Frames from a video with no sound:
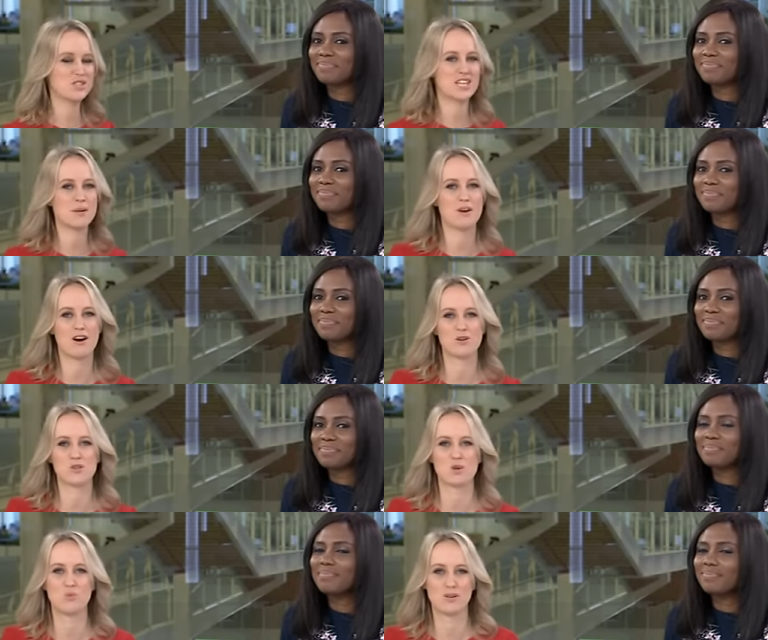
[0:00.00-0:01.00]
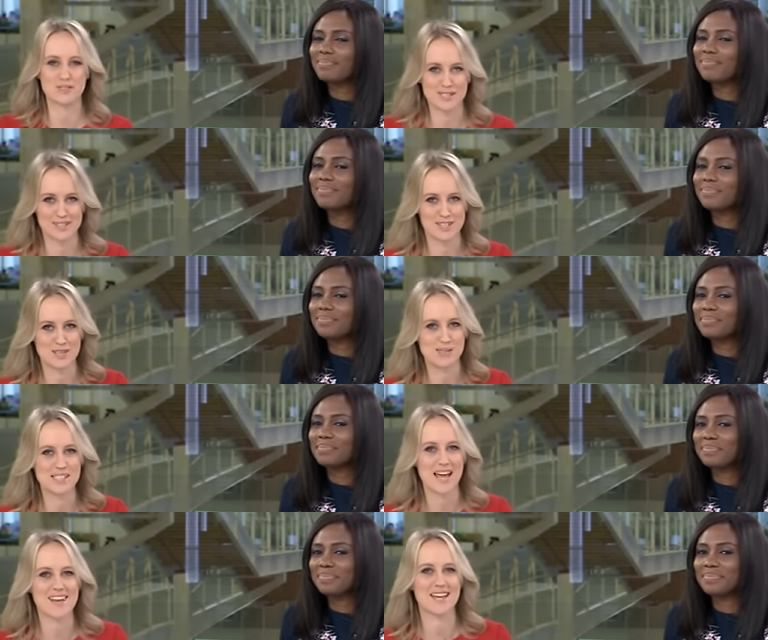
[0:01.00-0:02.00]
Speaker 1: you to keep an eye on Tom Watson, who
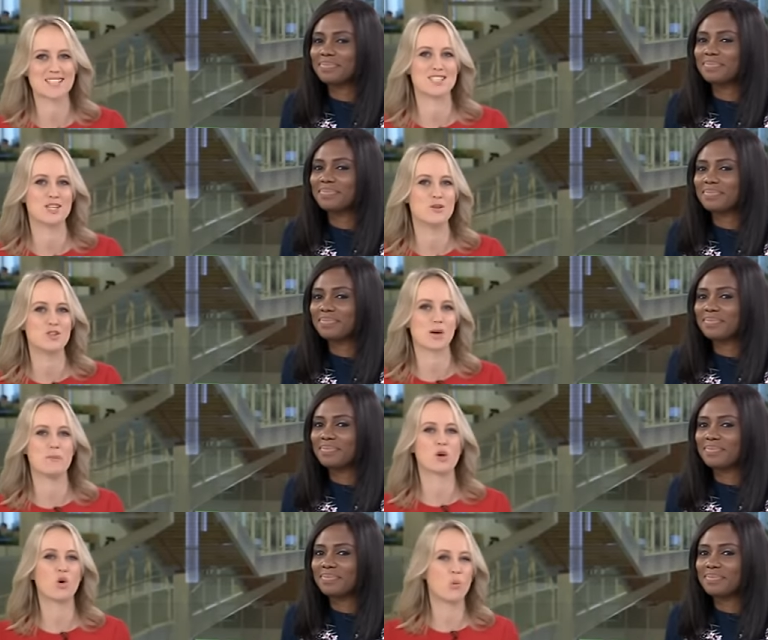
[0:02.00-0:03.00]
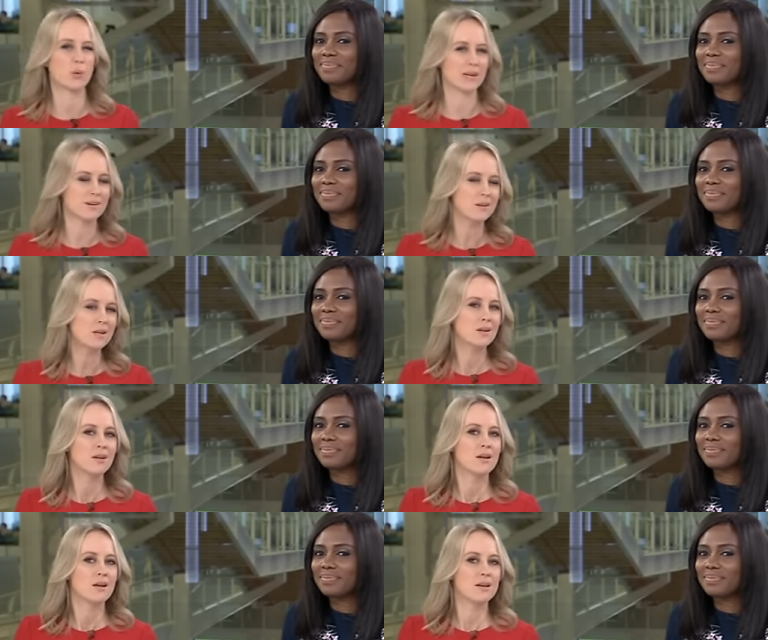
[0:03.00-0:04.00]
sat next to Jeremy Corbyn.
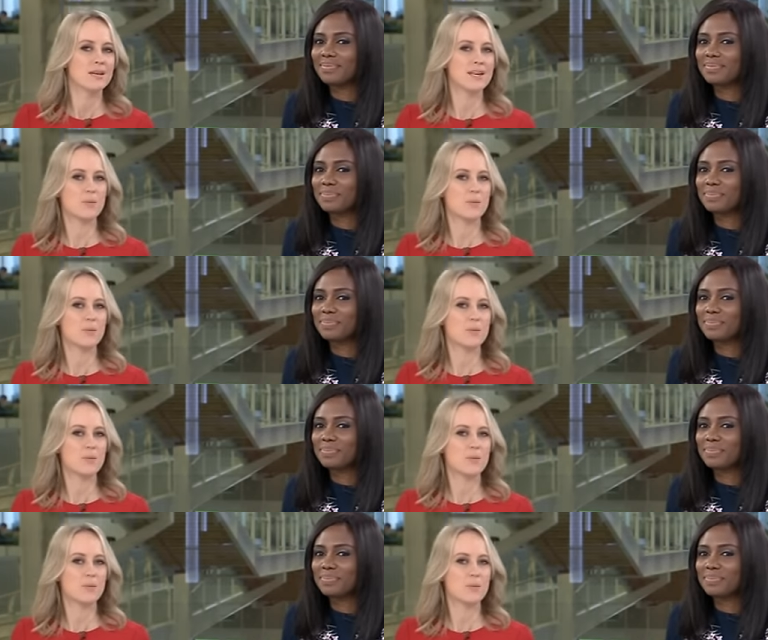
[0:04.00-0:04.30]
And he